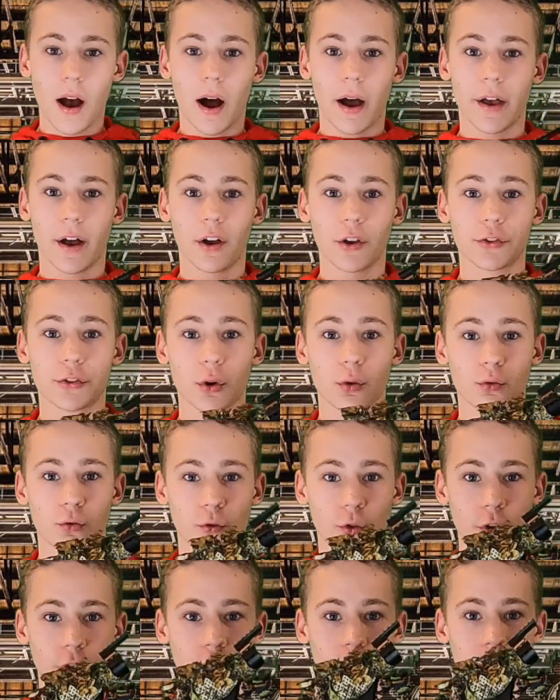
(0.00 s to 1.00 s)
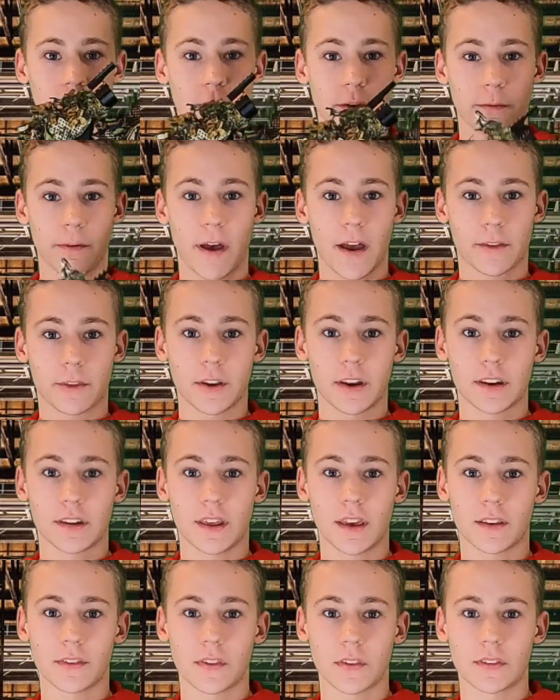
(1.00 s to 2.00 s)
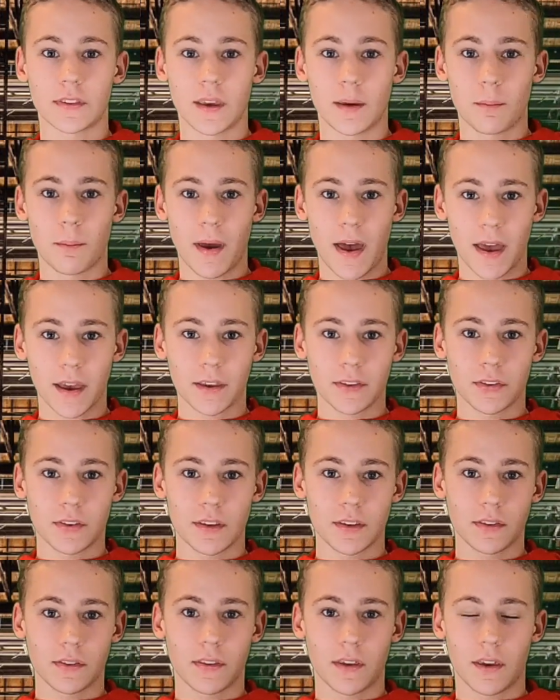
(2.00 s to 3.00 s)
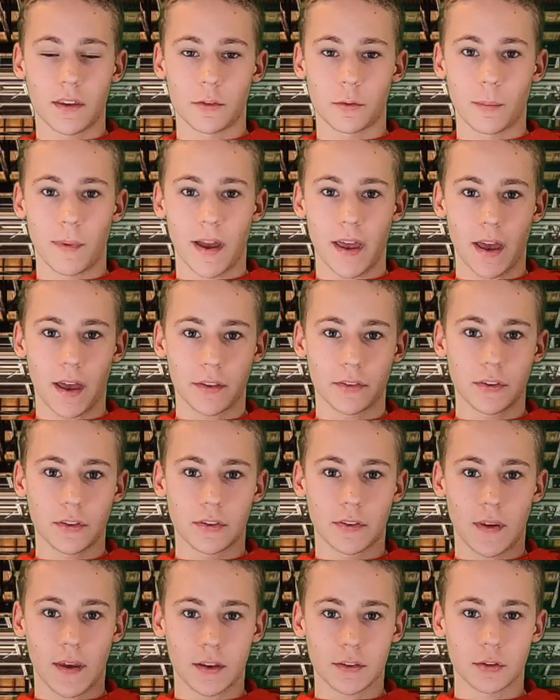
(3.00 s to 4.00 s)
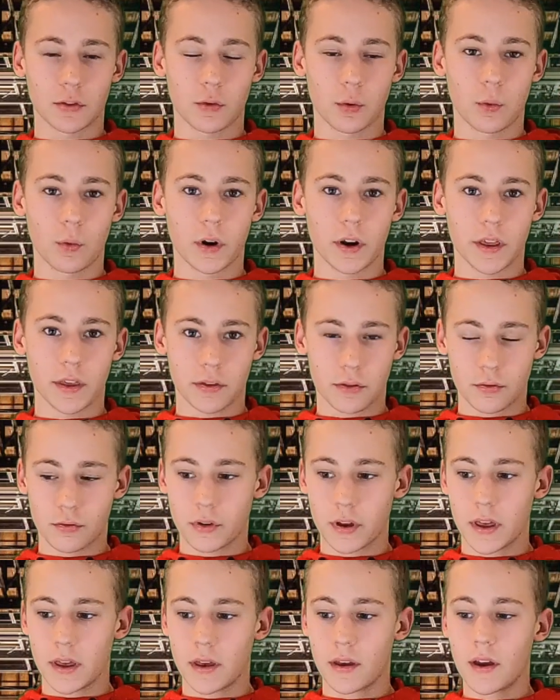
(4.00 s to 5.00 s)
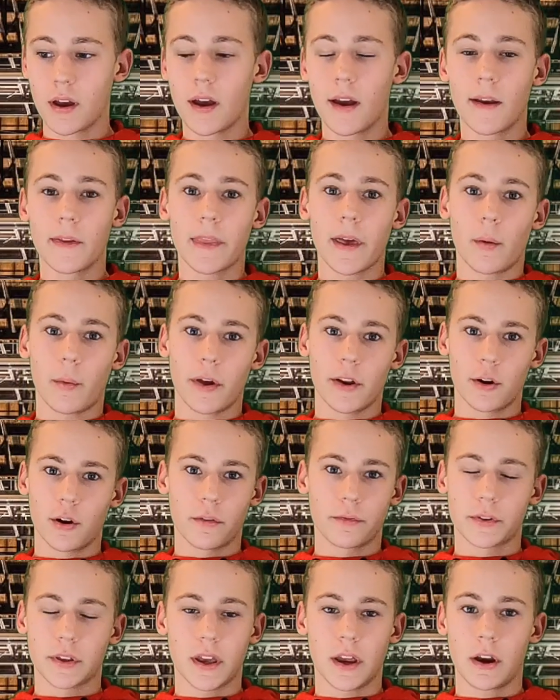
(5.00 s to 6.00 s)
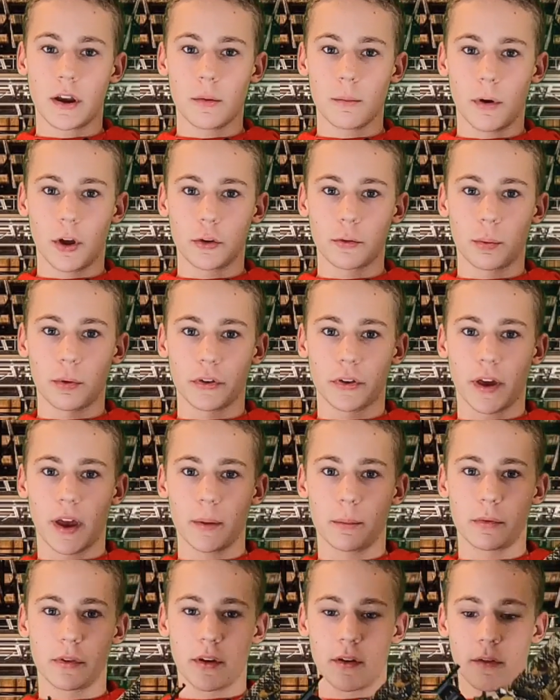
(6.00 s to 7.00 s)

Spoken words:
I also really like the fact that it takes the same magazines as my SSX303. That way I don't have to carry multiple types